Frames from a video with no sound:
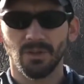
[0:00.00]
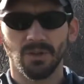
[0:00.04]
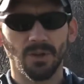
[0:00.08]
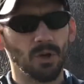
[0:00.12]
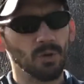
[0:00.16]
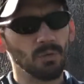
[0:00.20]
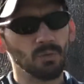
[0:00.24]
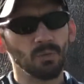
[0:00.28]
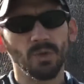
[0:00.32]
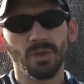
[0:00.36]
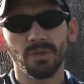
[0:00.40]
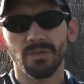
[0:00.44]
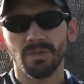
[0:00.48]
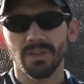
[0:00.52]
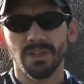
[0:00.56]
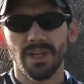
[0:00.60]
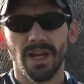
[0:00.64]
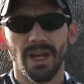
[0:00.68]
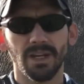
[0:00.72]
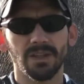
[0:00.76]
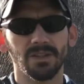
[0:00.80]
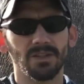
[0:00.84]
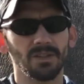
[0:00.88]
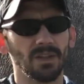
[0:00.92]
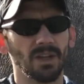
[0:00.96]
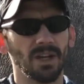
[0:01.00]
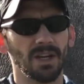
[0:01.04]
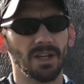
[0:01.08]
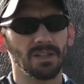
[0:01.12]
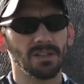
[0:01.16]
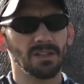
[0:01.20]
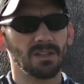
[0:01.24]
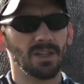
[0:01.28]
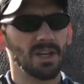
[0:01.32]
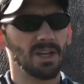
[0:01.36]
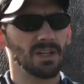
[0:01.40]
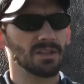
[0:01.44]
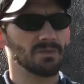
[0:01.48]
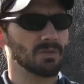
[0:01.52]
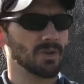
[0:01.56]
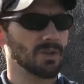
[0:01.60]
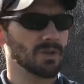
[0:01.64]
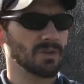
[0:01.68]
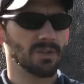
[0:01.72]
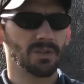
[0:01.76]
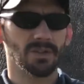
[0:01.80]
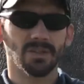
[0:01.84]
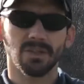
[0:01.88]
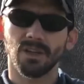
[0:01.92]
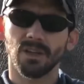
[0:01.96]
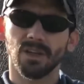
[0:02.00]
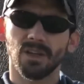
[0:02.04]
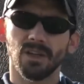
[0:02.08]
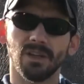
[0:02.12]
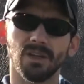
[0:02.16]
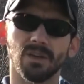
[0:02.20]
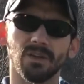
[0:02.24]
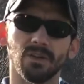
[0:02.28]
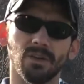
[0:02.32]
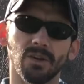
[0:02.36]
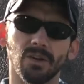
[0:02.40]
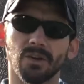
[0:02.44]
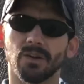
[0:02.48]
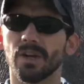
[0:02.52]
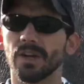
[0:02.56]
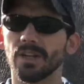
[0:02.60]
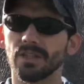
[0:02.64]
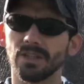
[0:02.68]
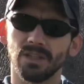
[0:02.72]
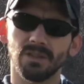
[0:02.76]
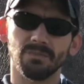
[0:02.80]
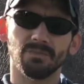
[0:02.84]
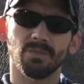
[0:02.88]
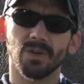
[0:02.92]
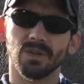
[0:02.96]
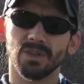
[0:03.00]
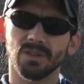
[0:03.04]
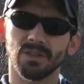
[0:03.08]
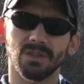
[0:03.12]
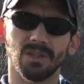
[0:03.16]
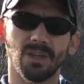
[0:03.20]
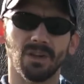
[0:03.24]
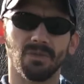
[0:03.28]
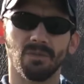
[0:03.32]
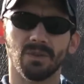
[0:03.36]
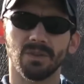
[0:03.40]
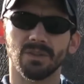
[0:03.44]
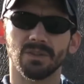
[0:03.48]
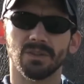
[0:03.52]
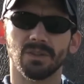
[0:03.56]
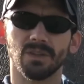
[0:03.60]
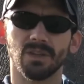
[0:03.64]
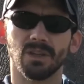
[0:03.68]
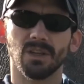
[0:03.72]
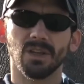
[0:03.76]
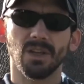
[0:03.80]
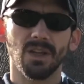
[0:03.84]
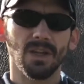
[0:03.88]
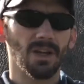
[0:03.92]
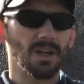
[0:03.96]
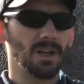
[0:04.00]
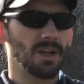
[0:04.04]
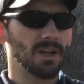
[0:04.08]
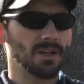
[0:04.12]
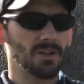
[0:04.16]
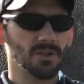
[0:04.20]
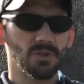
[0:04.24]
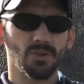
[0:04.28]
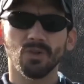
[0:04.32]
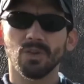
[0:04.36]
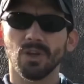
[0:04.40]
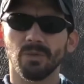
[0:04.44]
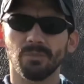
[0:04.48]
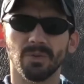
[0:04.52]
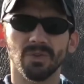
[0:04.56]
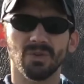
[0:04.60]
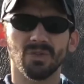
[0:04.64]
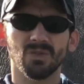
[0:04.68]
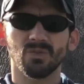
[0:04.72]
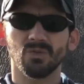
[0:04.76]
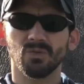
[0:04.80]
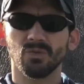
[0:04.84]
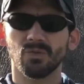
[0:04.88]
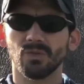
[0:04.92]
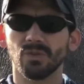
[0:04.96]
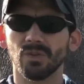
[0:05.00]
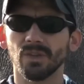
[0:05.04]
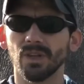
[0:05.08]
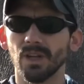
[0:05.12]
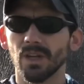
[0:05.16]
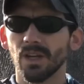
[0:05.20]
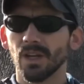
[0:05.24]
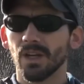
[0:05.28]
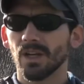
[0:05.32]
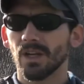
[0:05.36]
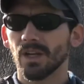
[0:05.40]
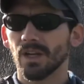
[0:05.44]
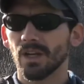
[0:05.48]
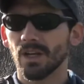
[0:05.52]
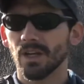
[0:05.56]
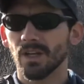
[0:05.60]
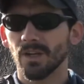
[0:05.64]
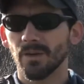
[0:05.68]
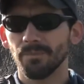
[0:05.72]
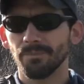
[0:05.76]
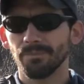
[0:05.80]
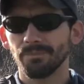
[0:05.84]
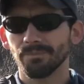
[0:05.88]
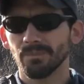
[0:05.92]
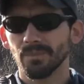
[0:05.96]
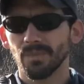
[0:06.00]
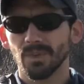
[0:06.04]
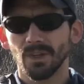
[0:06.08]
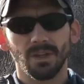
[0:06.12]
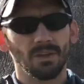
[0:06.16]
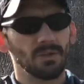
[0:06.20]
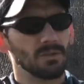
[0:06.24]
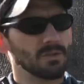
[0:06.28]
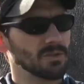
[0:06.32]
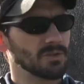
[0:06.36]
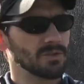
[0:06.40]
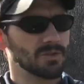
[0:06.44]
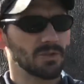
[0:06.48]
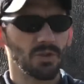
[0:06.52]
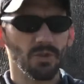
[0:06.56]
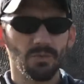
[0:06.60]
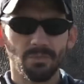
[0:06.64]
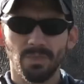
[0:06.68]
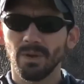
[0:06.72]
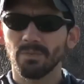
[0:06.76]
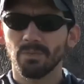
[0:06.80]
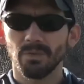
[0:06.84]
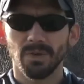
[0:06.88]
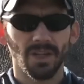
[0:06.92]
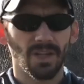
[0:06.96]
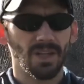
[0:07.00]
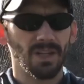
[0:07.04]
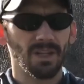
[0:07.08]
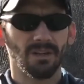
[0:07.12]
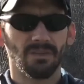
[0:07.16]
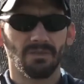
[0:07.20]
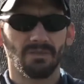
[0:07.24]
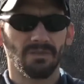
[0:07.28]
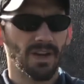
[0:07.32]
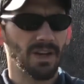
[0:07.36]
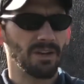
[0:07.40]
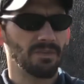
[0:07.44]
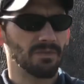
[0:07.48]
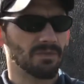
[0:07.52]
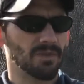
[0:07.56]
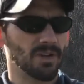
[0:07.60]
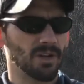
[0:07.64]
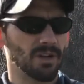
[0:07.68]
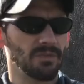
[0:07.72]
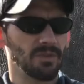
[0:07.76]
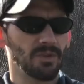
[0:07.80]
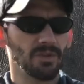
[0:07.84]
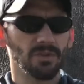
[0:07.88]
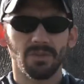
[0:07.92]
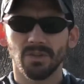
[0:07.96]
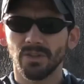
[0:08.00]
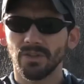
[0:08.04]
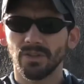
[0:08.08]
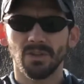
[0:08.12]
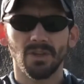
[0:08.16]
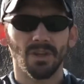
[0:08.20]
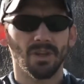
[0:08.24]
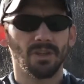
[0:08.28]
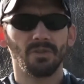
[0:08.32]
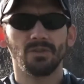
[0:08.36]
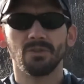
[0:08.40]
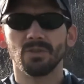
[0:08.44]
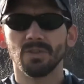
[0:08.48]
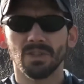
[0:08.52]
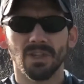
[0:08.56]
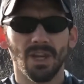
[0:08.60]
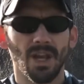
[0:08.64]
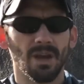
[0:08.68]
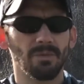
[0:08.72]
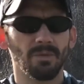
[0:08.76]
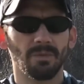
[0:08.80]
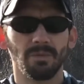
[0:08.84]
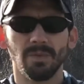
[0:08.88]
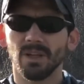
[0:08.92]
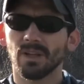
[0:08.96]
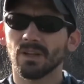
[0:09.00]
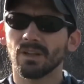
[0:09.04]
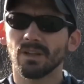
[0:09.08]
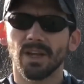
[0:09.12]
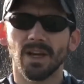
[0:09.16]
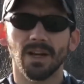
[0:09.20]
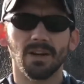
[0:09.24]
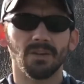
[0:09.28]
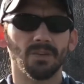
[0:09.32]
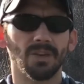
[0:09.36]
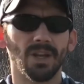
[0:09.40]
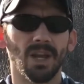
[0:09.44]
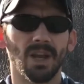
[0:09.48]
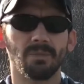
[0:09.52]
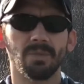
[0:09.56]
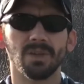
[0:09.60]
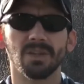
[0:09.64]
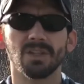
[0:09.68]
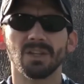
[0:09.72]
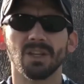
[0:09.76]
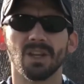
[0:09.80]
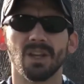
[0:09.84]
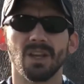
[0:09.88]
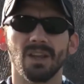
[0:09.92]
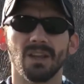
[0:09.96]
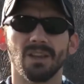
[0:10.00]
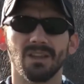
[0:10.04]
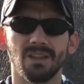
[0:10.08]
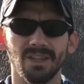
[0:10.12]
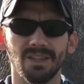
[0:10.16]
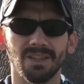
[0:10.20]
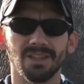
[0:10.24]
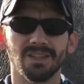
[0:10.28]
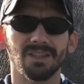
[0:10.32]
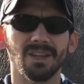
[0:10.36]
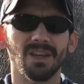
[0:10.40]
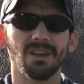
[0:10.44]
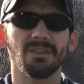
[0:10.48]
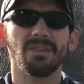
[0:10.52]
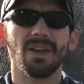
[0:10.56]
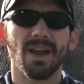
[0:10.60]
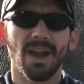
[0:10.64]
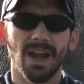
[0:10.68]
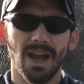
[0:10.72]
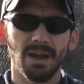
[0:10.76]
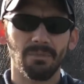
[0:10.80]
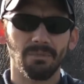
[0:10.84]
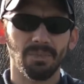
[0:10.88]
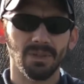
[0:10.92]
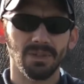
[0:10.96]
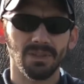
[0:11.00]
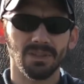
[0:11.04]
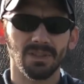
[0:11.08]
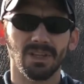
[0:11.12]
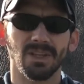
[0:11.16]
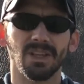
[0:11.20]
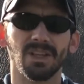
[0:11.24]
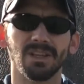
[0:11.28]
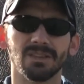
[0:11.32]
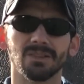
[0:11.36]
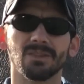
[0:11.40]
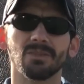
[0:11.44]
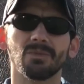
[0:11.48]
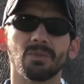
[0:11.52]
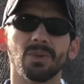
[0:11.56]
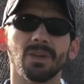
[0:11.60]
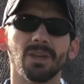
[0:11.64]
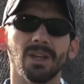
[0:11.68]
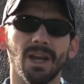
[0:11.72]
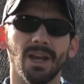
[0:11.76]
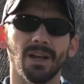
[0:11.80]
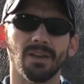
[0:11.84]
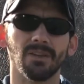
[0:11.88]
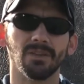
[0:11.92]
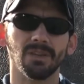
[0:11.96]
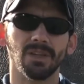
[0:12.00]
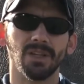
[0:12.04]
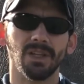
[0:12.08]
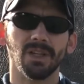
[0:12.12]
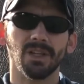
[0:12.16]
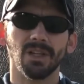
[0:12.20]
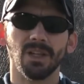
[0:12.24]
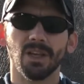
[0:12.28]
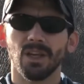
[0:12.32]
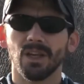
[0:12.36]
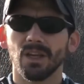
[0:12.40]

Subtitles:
lone wolf attacks in the United States, whether it's a crazy person that wants to shoot up a school, 2 people that get in a fight in front of you and you just happen to be collateral damage. This stuff happens. It's a reality.